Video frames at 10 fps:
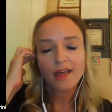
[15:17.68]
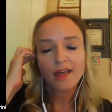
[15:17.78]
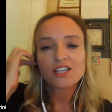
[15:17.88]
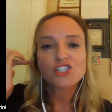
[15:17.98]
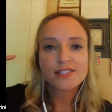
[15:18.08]

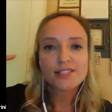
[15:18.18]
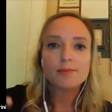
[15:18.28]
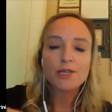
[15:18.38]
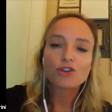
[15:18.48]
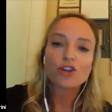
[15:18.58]
and she said
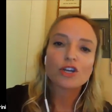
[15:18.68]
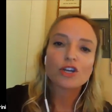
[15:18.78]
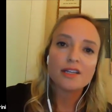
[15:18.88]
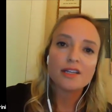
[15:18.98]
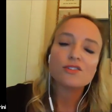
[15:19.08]
to me, you're going
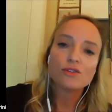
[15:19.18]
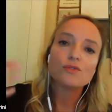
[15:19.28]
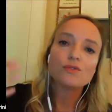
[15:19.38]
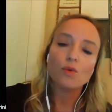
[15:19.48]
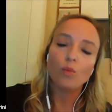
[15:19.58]
to need to
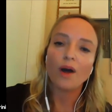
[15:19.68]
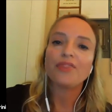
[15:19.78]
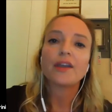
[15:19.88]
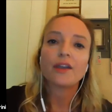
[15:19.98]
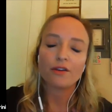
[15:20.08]
do
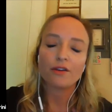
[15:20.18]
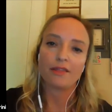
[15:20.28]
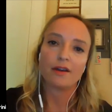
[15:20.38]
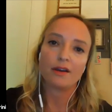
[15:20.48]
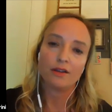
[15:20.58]
one thing or
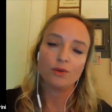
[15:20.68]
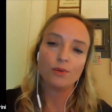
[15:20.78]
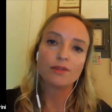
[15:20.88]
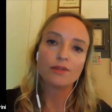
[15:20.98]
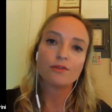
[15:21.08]
another.
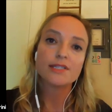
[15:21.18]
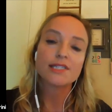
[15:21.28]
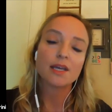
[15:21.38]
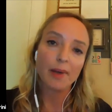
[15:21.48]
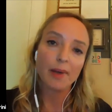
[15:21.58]
You either need
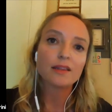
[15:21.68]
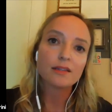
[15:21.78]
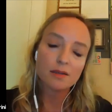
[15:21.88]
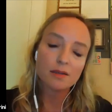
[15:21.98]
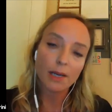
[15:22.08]
to get back
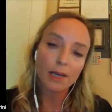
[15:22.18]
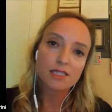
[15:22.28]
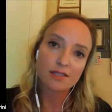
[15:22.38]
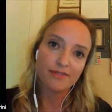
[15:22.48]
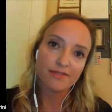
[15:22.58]
on the
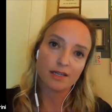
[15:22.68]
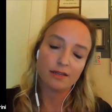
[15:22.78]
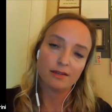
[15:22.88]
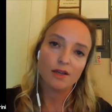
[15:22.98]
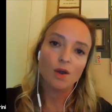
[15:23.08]
tamoxifen,
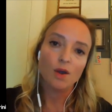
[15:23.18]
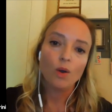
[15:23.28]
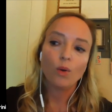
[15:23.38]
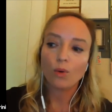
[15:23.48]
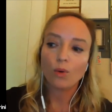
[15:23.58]

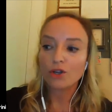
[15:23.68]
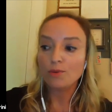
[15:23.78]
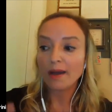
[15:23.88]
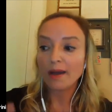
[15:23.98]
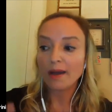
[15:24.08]
or
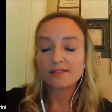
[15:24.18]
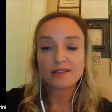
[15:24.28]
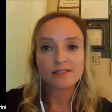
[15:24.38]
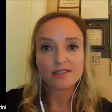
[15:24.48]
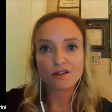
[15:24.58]
you might need to
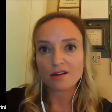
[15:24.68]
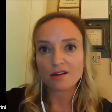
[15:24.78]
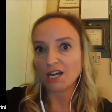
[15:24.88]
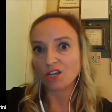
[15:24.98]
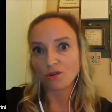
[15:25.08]

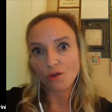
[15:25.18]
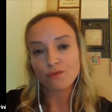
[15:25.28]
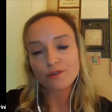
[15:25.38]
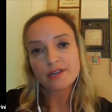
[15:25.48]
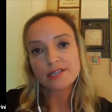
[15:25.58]
consider getting your
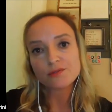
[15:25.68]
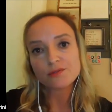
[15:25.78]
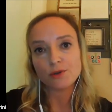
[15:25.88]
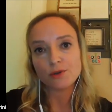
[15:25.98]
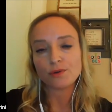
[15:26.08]
ovaries
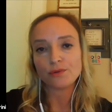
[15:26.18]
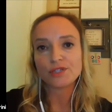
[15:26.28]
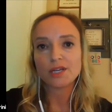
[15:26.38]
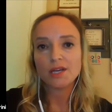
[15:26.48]
removed.